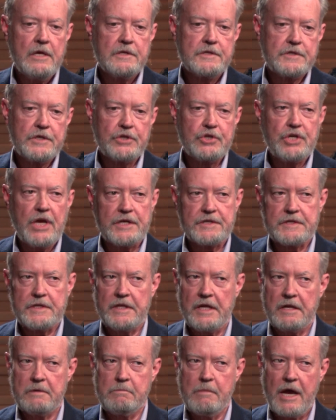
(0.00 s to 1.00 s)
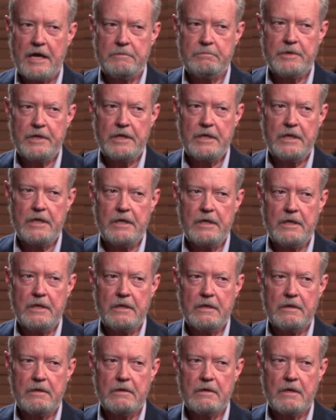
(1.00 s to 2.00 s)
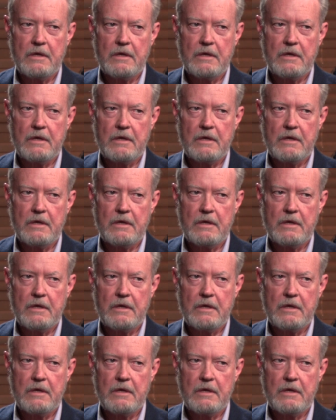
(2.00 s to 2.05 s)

suggested that it might be